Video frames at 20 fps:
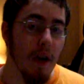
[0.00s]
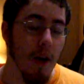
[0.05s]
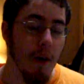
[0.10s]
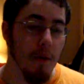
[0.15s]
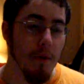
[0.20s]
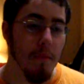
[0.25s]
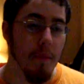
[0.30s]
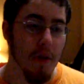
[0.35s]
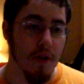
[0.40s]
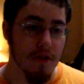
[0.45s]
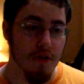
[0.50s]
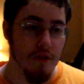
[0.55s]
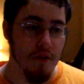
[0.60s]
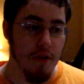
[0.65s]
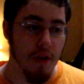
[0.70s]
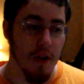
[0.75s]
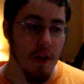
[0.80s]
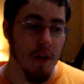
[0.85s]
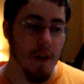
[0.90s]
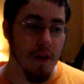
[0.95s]
I would make
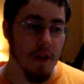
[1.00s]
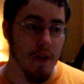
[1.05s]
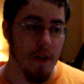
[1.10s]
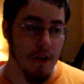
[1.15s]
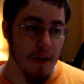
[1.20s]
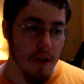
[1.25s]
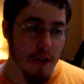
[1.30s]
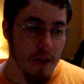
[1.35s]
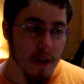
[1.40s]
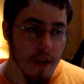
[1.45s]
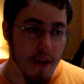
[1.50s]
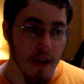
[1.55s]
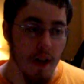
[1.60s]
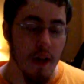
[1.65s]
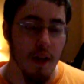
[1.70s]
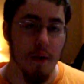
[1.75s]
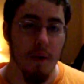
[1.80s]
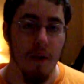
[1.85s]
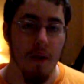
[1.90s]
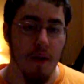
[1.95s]
sure that
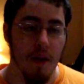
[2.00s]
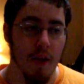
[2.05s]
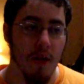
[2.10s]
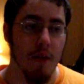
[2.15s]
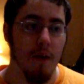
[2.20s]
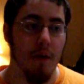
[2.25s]
he